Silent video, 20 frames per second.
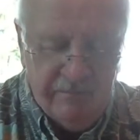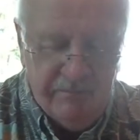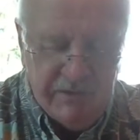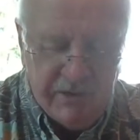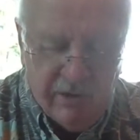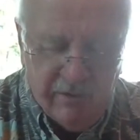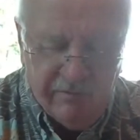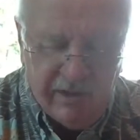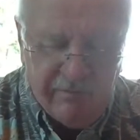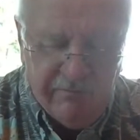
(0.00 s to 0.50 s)

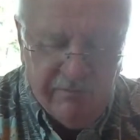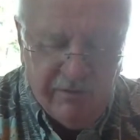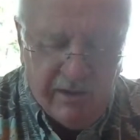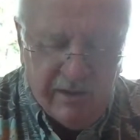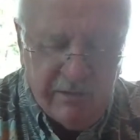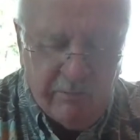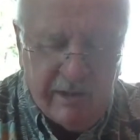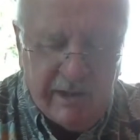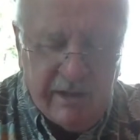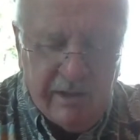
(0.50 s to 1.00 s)
Dear Heavenly
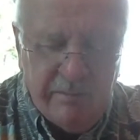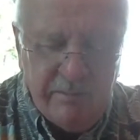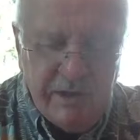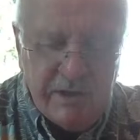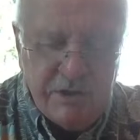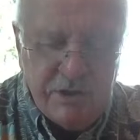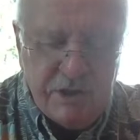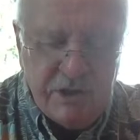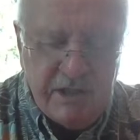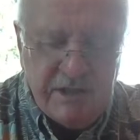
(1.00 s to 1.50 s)
Father, we come to you
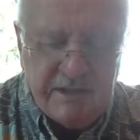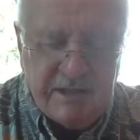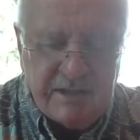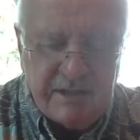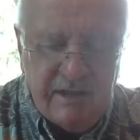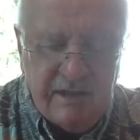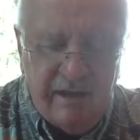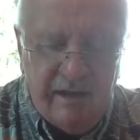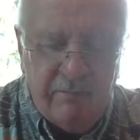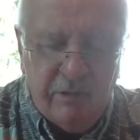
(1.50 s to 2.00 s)
in Jesus'
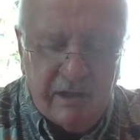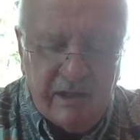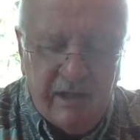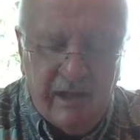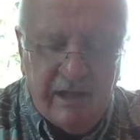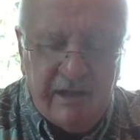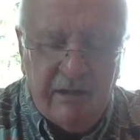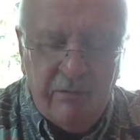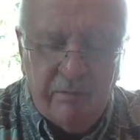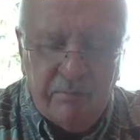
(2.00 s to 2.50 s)
name. We
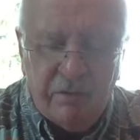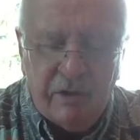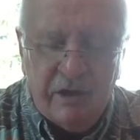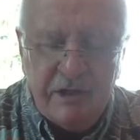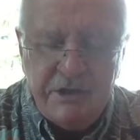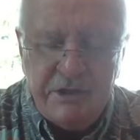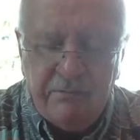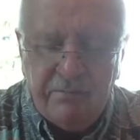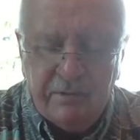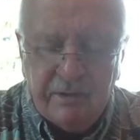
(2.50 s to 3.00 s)
thank you and
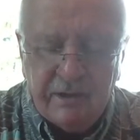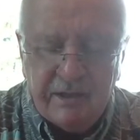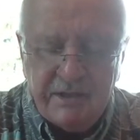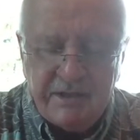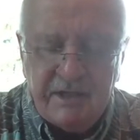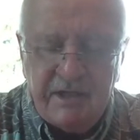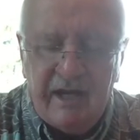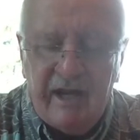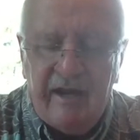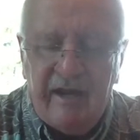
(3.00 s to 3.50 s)
praise you for this
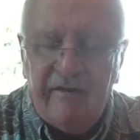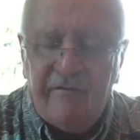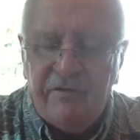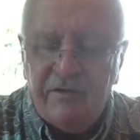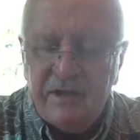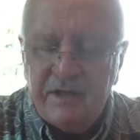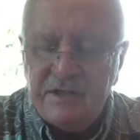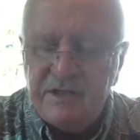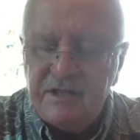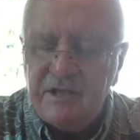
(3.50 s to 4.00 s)
day and for
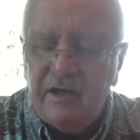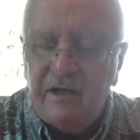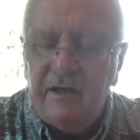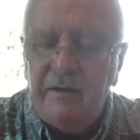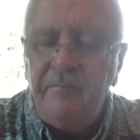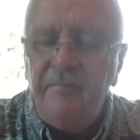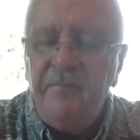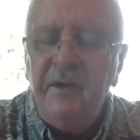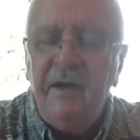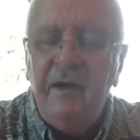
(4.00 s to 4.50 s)
this
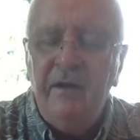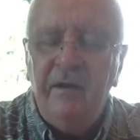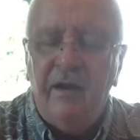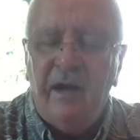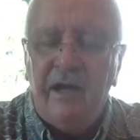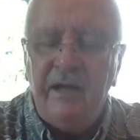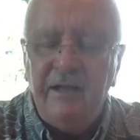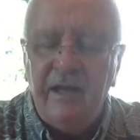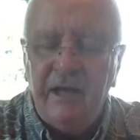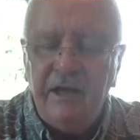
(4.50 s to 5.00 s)
time.
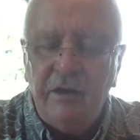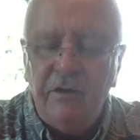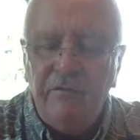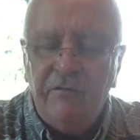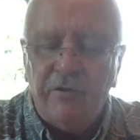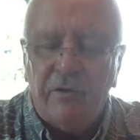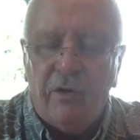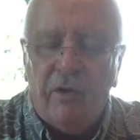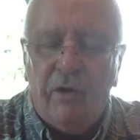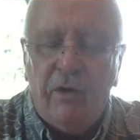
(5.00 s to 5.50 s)
I thank you
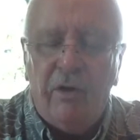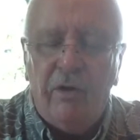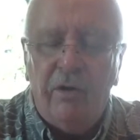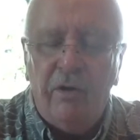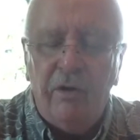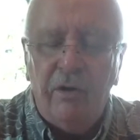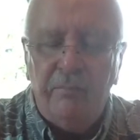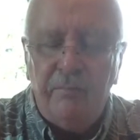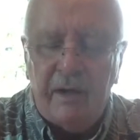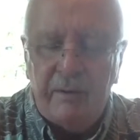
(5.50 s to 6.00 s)
for
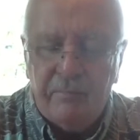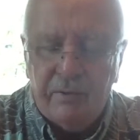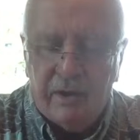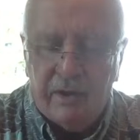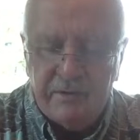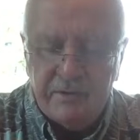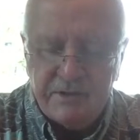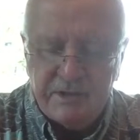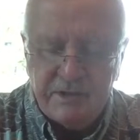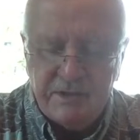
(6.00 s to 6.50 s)
all my
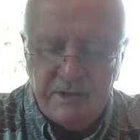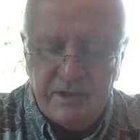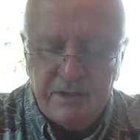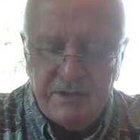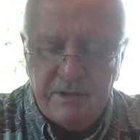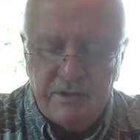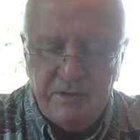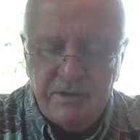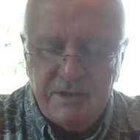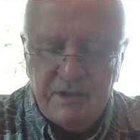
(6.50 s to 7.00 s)
brothers and
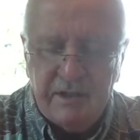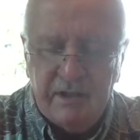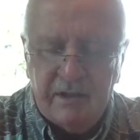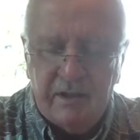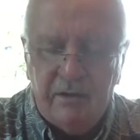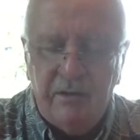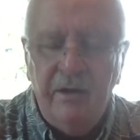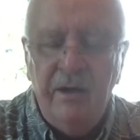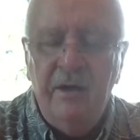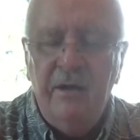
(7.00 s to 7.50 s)
sisters that
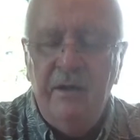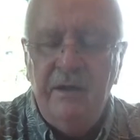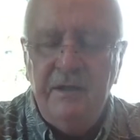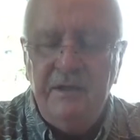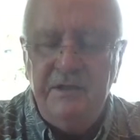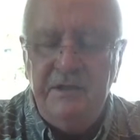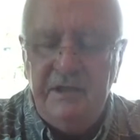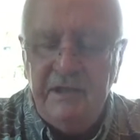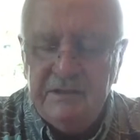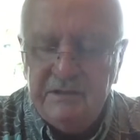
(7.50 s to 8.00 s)
are
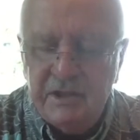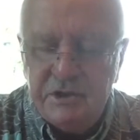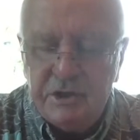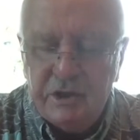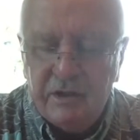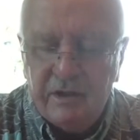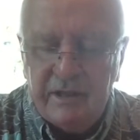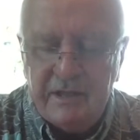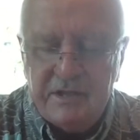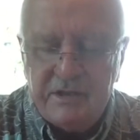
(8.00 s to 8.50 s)

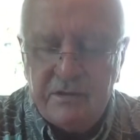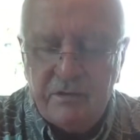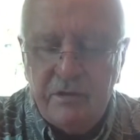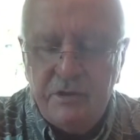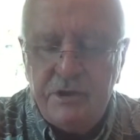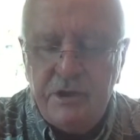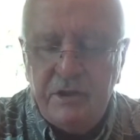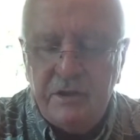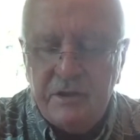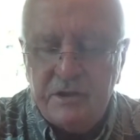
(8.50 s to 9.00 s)
diligently
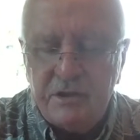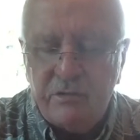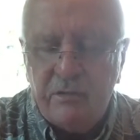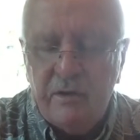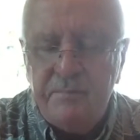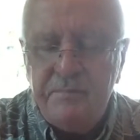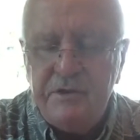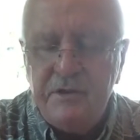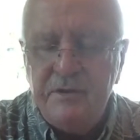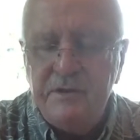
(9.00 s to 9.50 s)
searching the
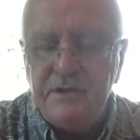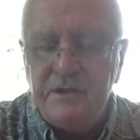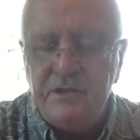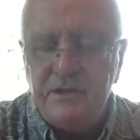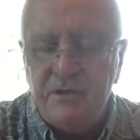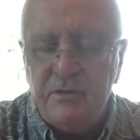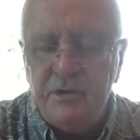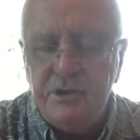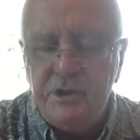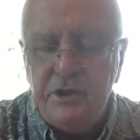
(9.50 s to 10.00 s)
scriptures and
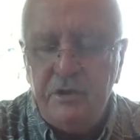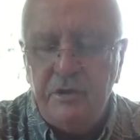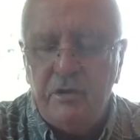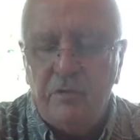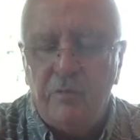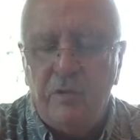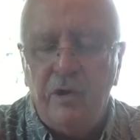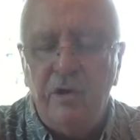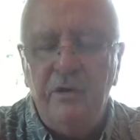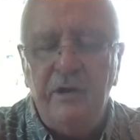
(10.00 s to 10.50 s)
searching your
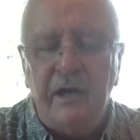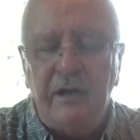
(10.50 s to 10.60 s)
word.